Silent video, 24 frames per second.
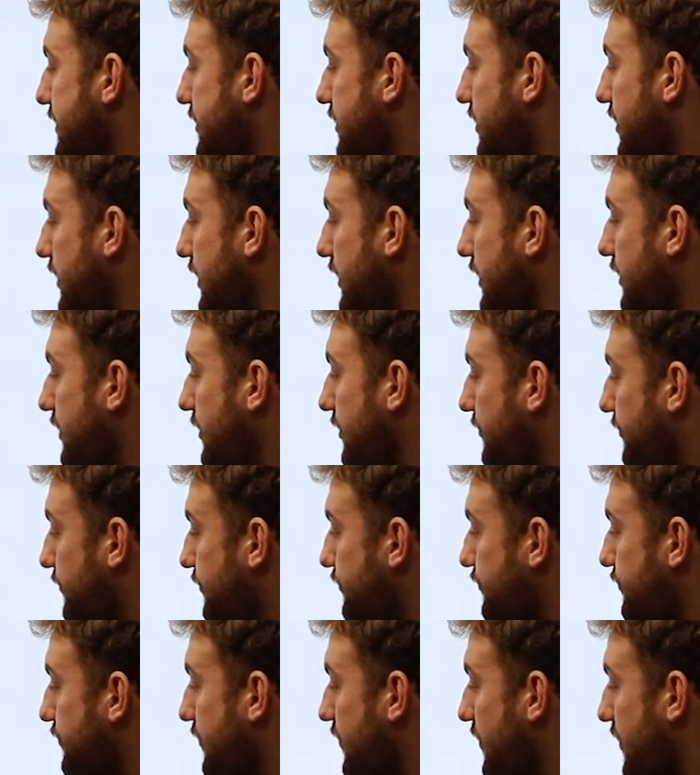3,
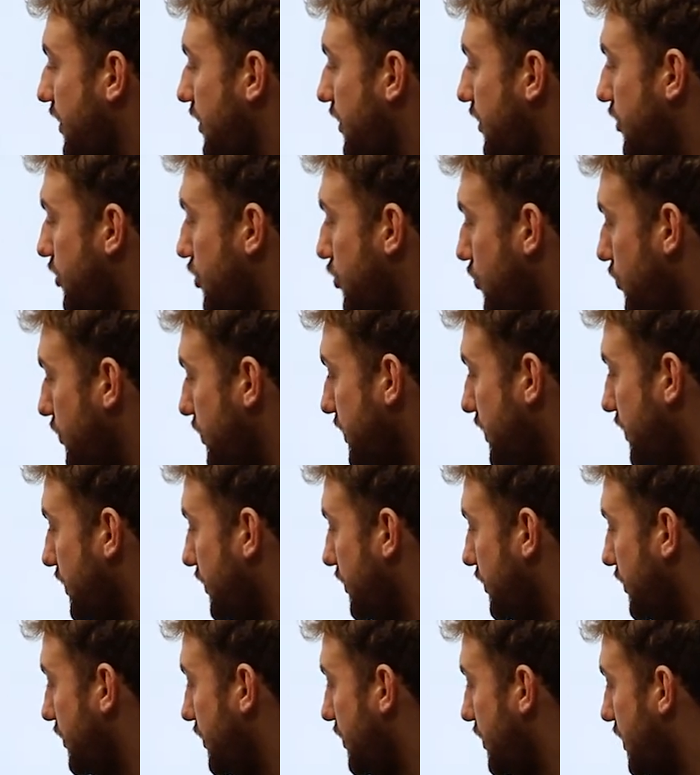
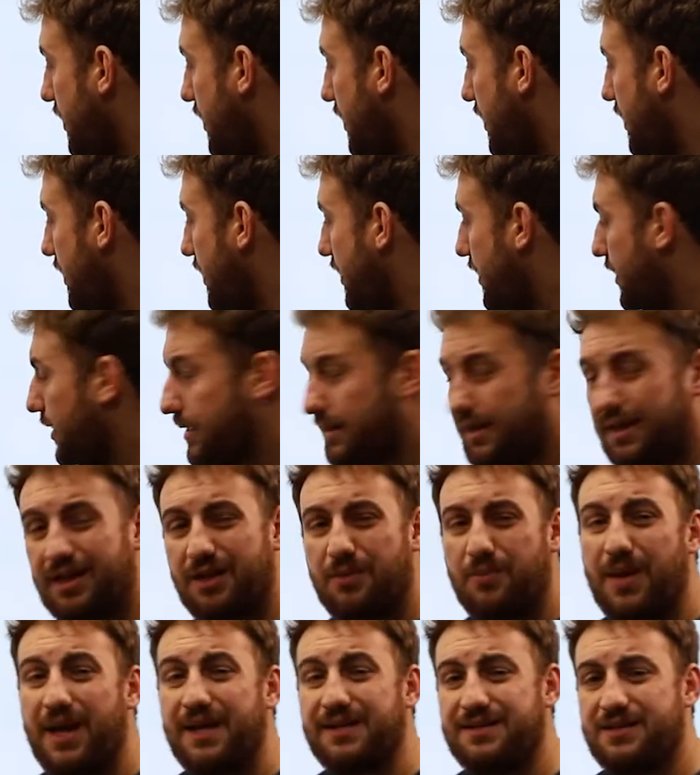union.
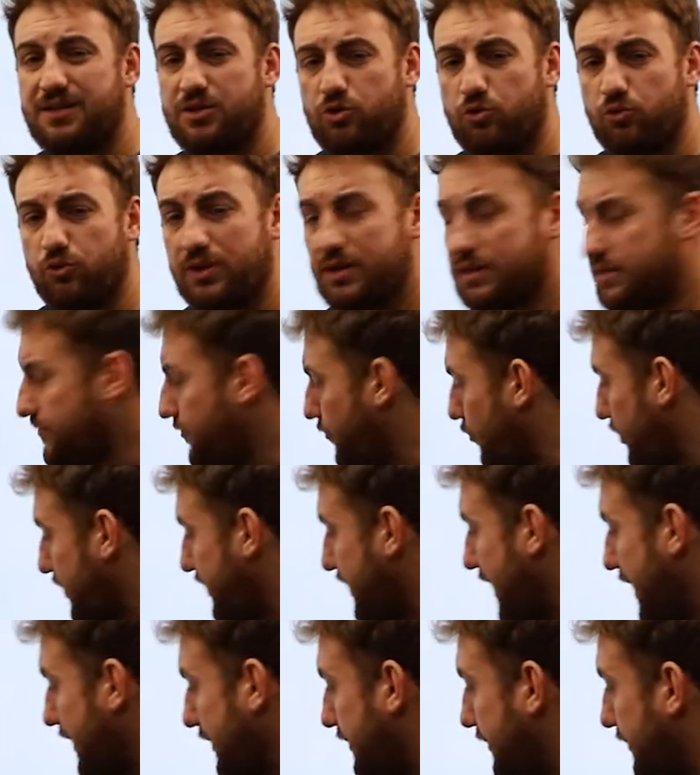Here many students
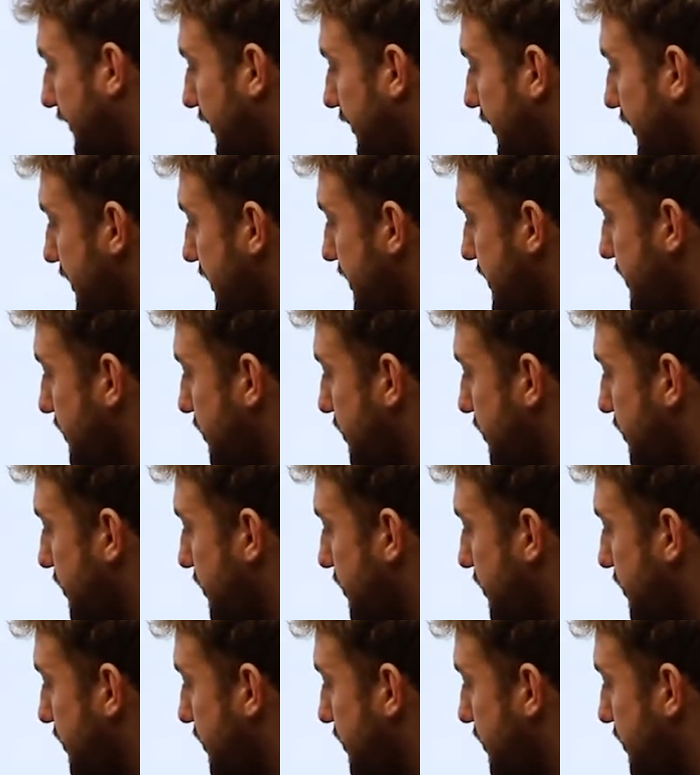forget this